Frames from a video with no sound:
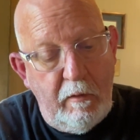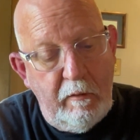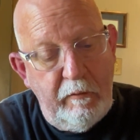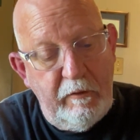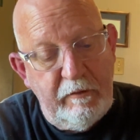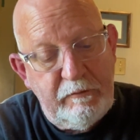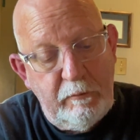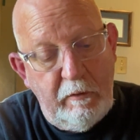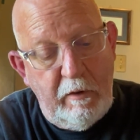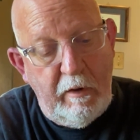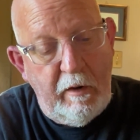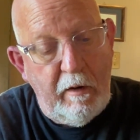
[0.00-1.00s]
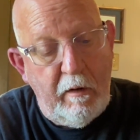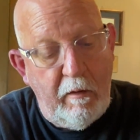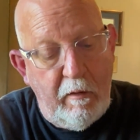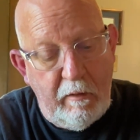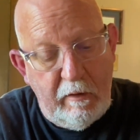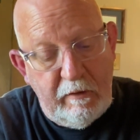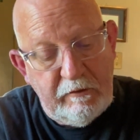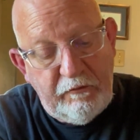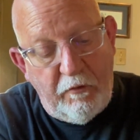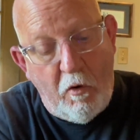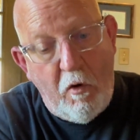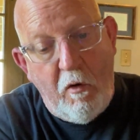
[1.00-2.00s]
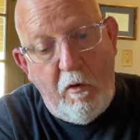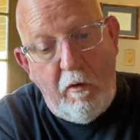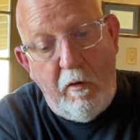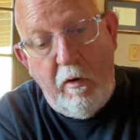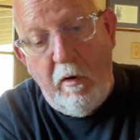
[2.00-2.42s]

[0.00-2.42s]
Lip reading: This one here is for